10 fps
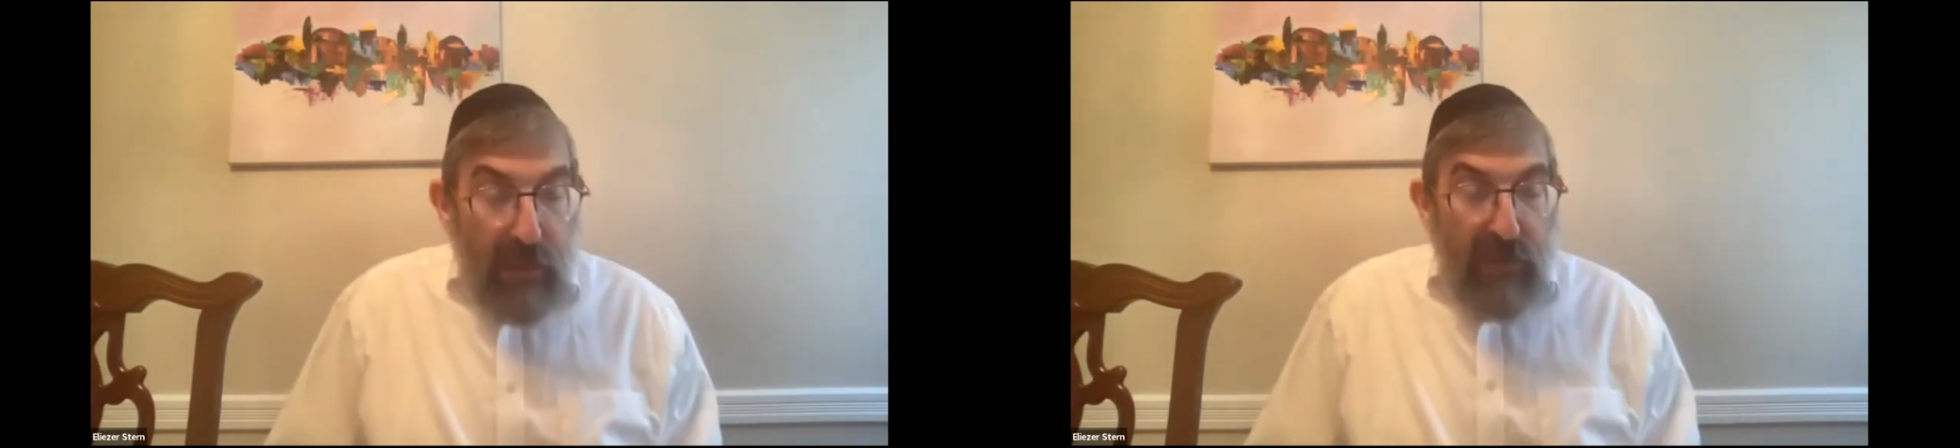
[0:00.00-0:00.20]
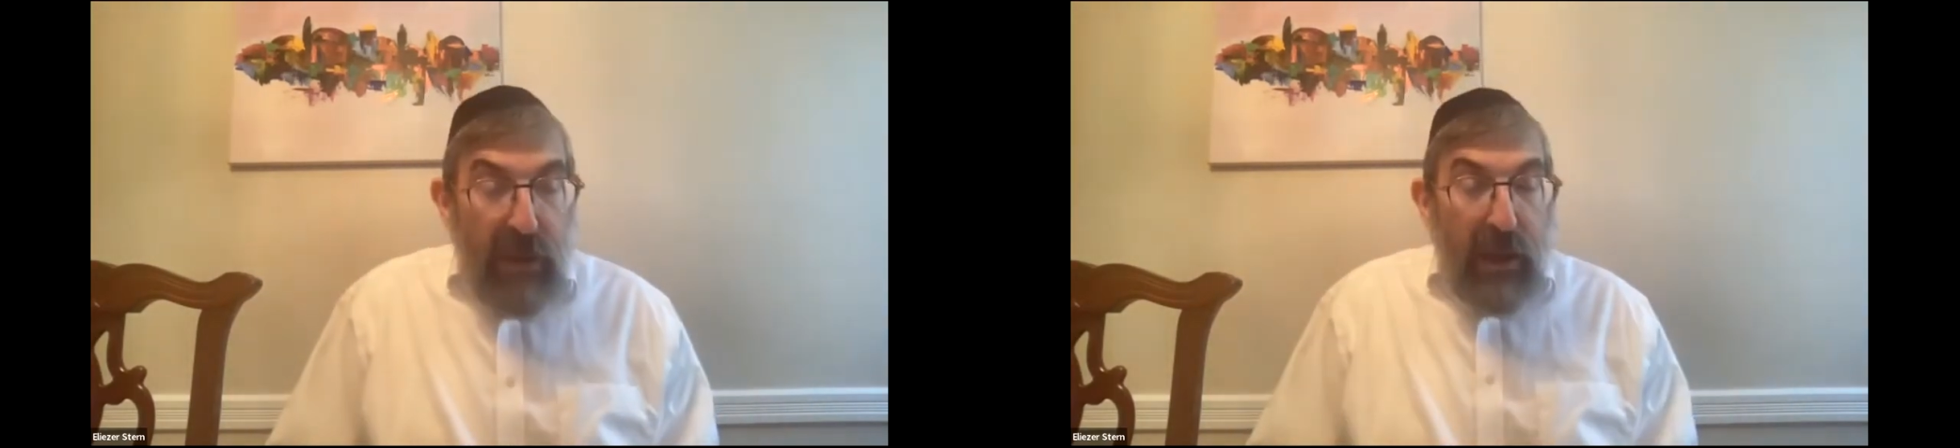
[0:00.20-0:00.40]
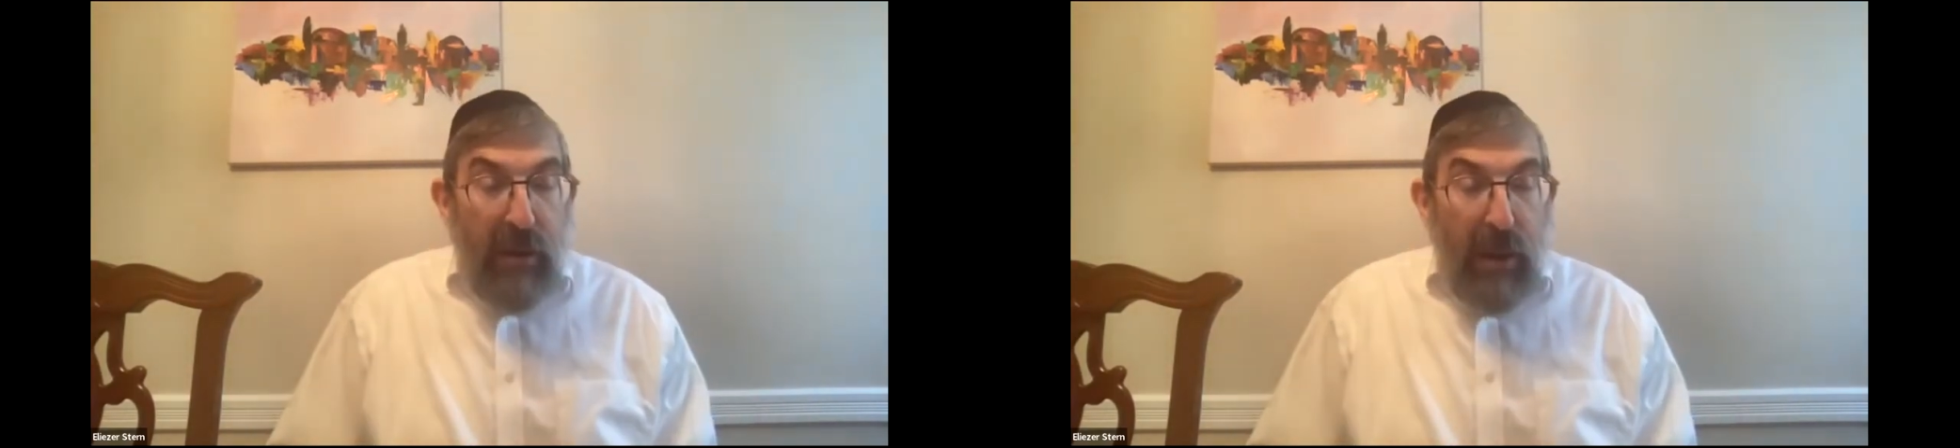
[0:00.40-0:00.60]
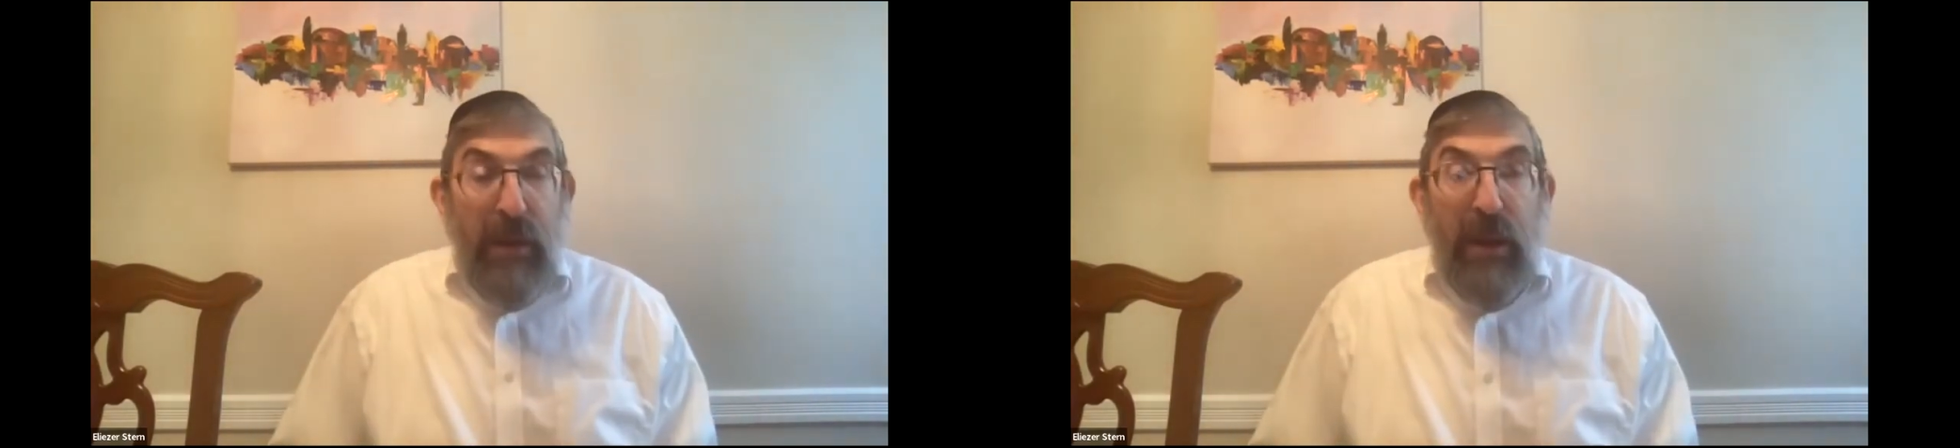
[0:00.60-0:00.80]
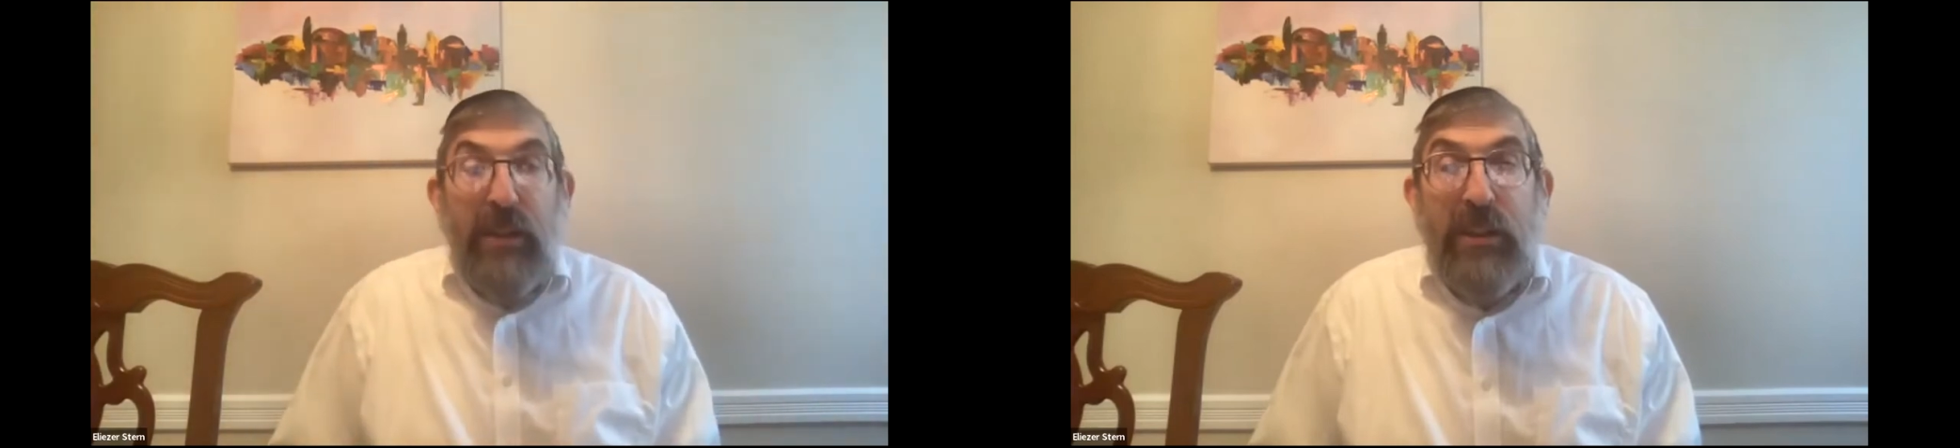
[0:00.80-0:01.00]
The Ikre Rabbi
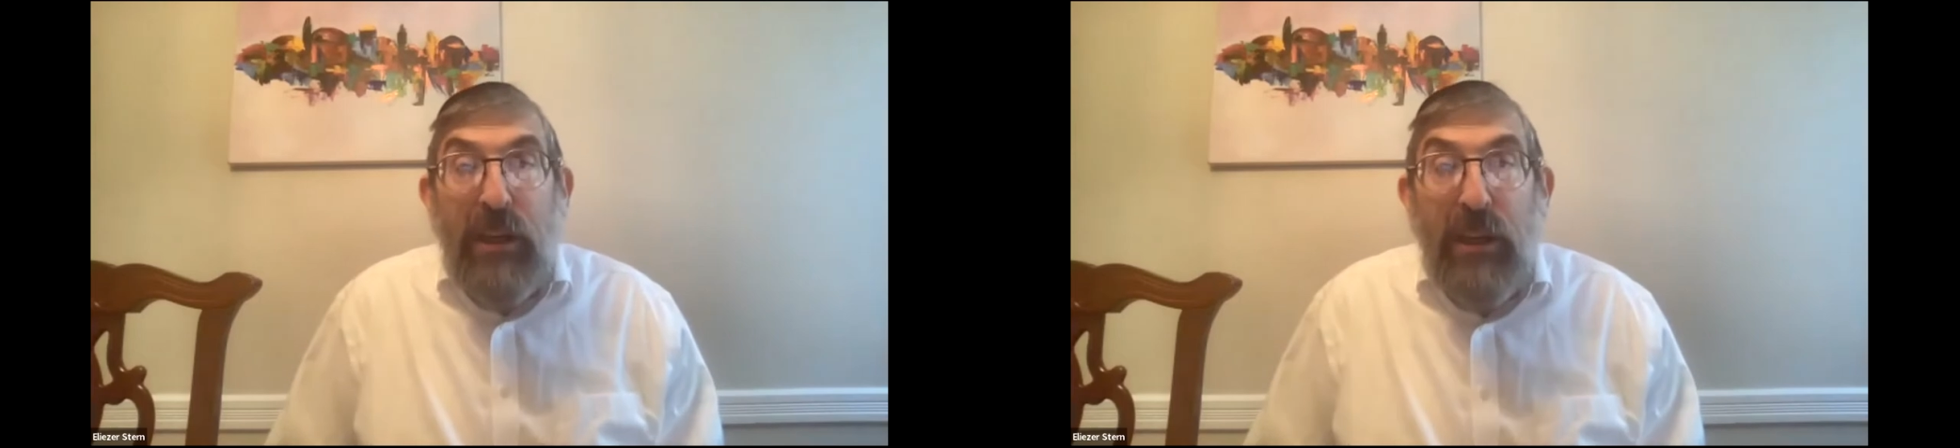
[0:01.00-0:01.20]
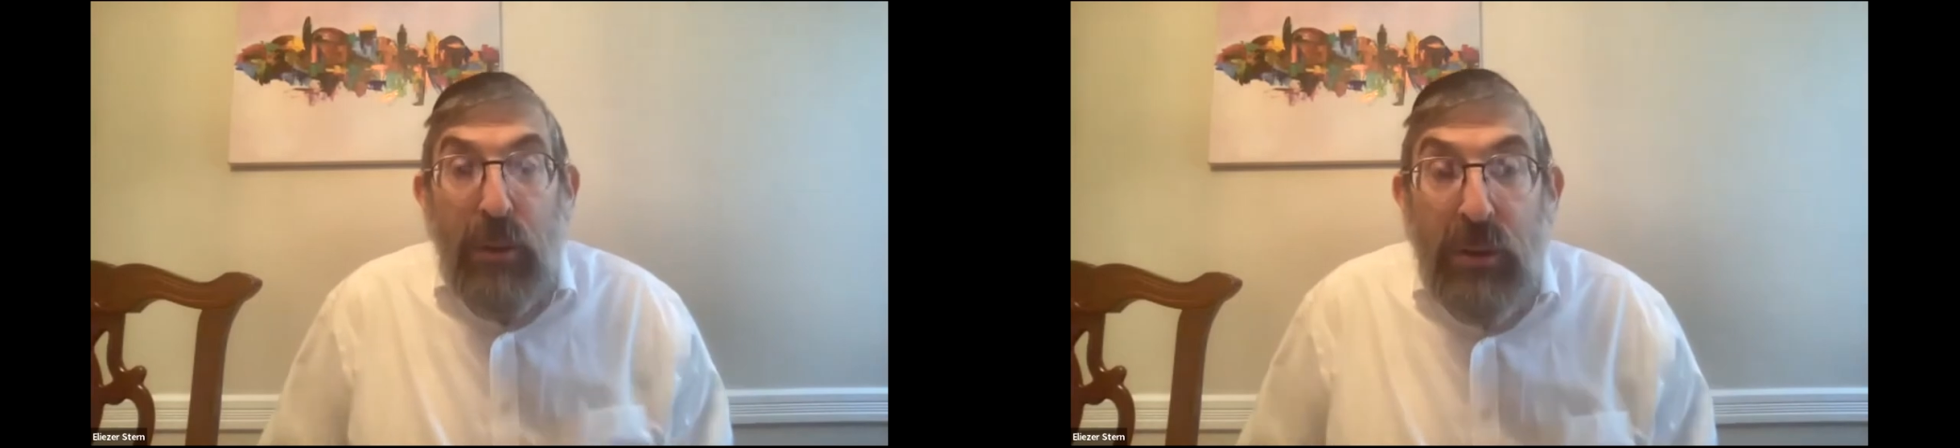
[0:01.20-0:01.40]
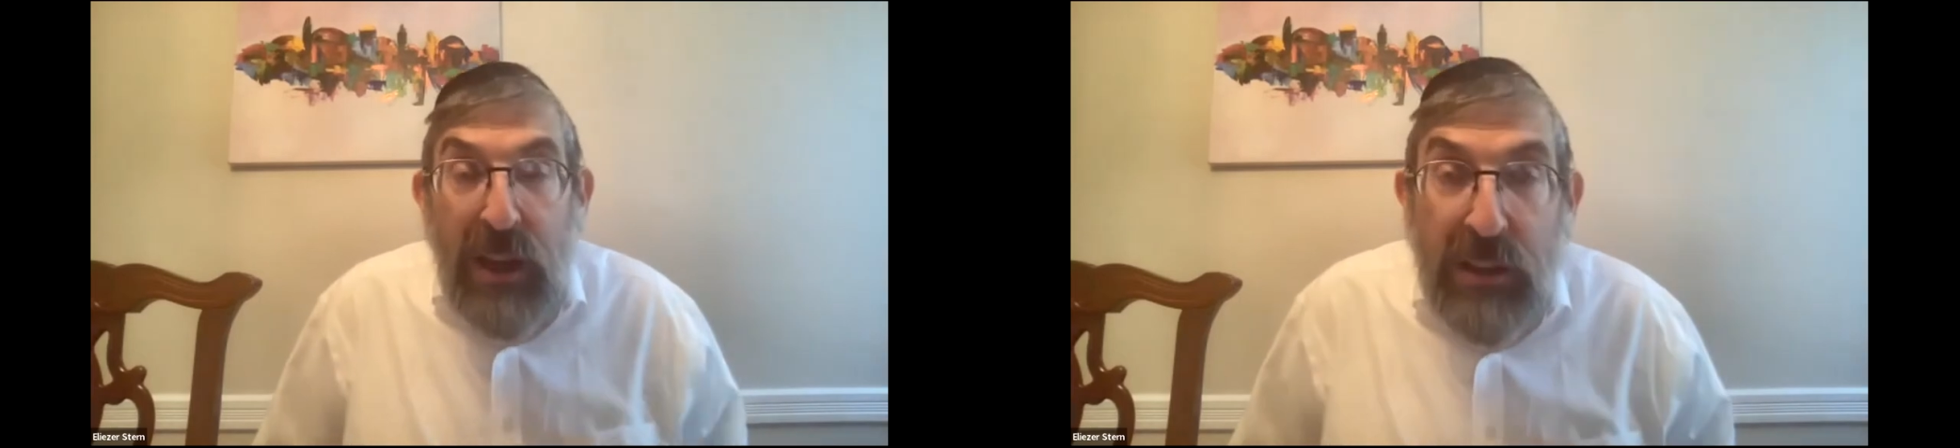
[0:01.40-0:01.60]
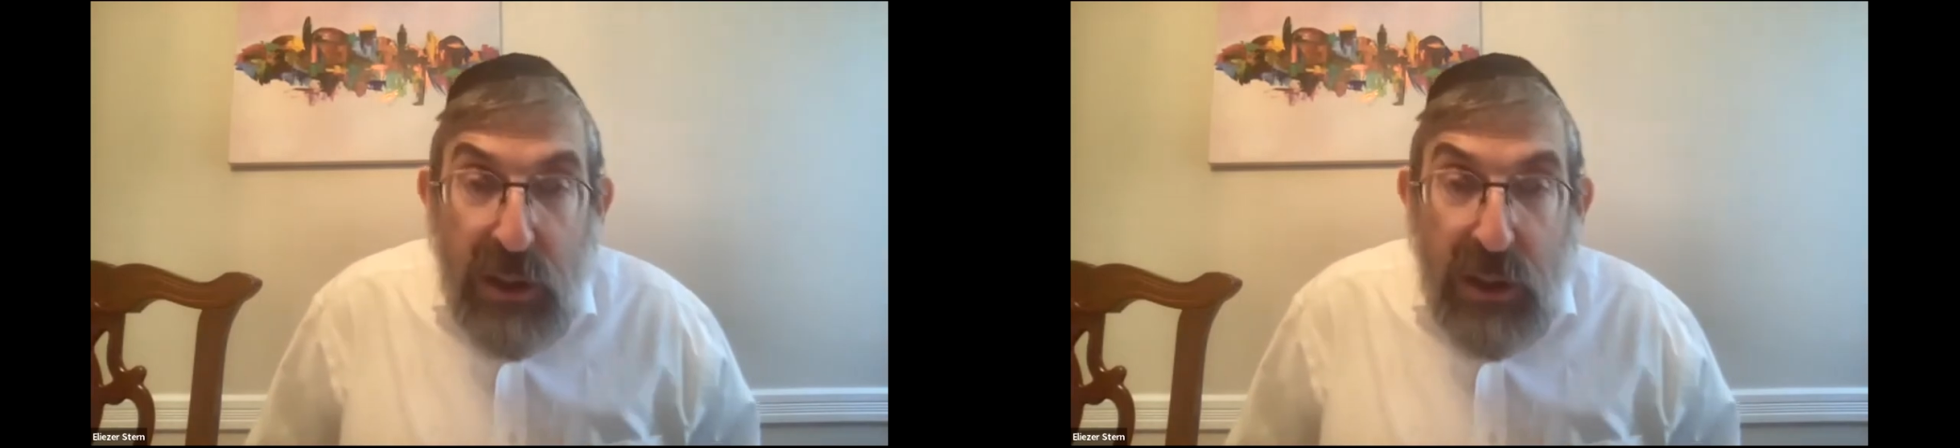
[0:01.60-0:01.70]
Yosi who says